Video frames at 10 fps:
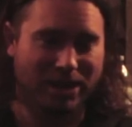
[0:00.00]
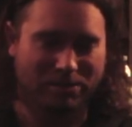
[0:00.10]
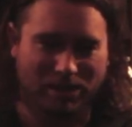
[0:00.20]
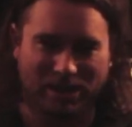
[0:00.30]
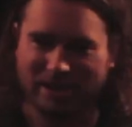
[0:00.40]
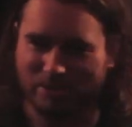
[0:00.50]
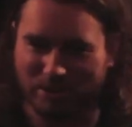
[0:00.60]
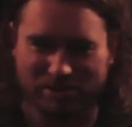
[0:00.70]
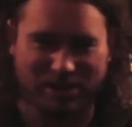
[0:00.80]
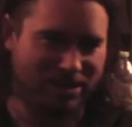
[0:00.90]
but like that we
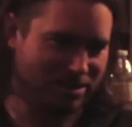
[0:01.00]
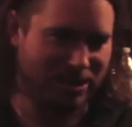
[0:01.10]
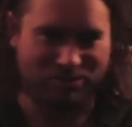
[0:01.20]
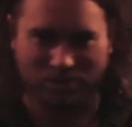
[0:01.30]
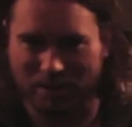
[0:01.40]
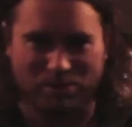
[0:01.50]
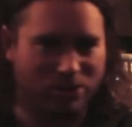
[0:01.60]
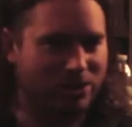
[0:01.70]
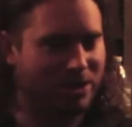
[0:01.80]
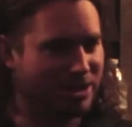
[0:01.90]
were down to like write
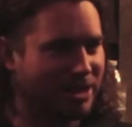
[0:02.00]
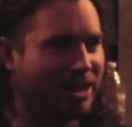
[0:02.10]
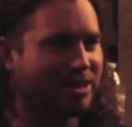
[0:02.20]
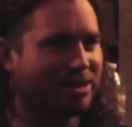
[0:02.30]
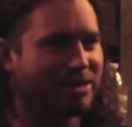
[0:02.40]
music together.